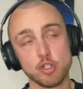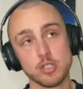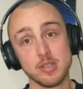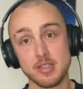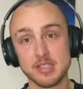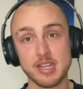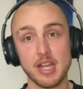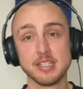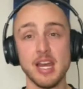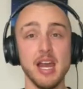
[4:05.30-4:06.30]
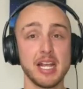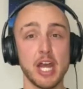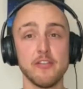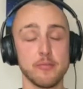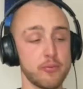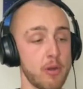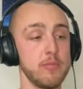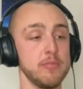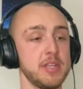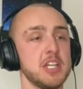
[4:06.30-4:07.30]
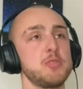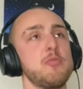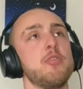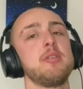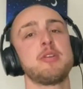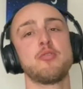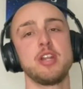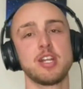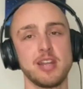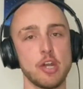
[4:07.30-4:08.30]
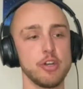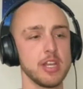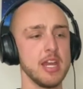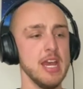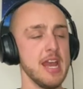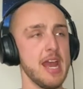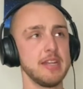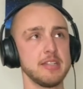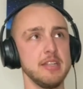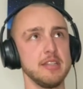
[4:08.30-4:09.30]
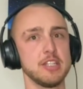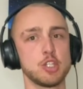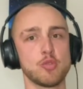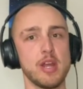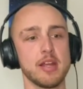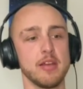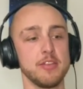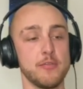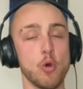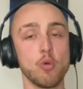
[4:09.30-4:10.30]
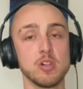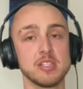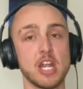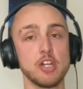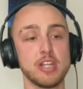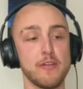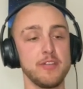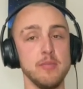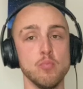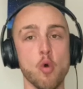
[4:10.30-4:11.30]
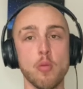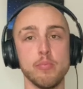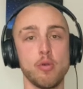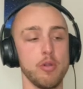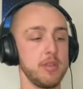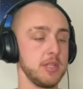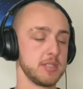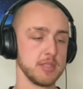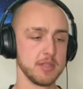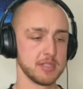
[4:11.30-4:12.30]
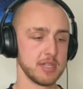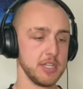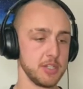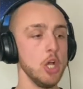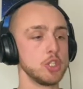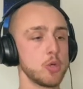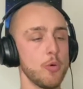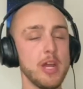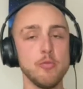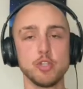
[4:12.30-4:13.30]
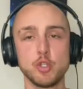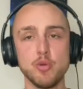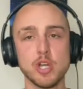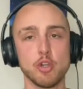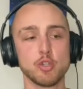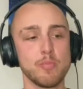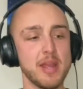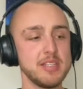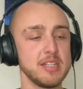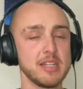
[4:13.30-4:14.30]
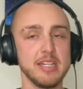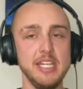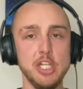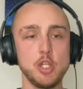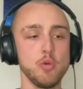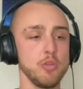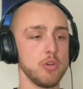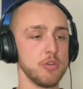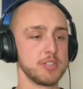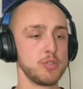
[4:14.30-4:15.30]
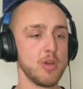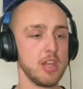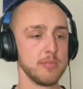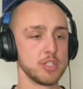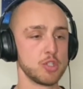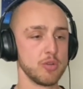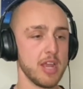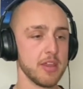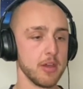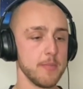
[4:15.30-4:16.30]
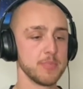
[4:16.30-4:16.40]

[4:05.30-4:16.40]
is in this case kind of a problem because we want to create clarity, and in this track the vocals are definitely more important than the synthesizer. So what I would do now to basically EQ those two elements together,